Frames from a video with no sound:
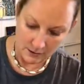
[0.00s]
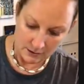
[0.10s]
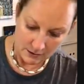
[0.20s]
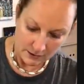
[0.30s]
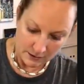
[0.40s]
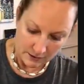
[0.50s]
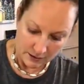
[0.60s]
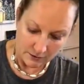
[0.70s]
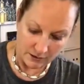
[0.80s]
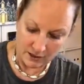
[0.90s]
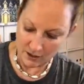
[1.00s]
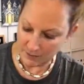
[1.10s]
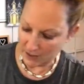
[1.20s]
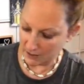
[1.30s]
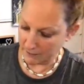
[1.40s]
and I come
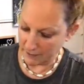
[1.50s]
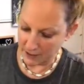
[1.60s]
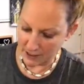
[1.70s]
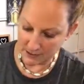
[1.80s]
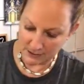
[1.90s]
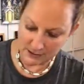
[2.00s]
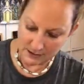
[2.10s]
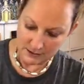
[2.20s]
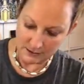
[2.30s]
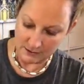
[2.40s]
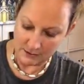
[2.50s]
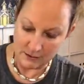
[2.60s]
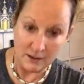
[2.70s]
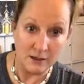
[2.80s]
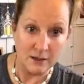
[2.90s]
in and I
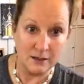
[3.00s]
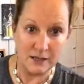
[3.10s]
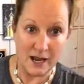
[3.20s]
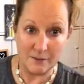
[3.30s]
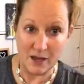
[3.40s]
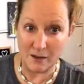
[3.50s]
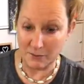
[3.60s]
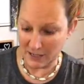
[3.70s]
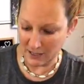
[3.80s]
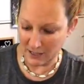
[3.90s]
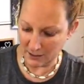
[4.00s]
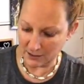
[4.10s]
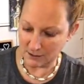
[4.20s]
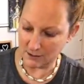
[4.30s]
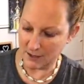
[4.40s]
dab that paint, kind
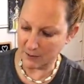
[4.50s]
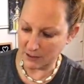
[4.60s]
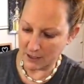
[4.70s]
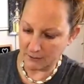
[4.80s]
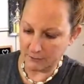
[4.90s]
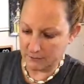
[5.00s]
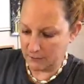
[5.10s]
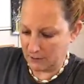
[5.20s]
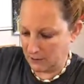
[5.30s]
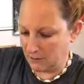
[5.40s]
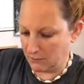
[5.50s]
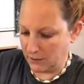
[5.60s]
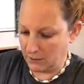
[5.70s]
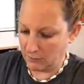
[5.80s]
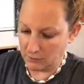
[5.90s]
of slam it down. I
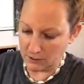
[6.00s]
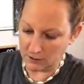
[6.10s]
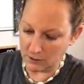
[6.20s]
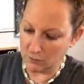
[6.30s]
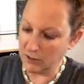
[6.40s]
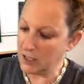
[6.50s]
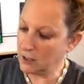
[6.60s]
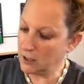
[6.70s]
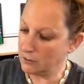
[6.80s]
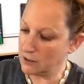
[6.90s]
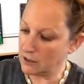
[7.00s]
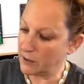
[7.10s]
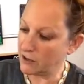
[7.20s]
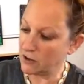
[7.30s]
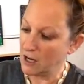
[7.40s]
need to reglue this
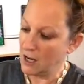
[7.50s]
brush.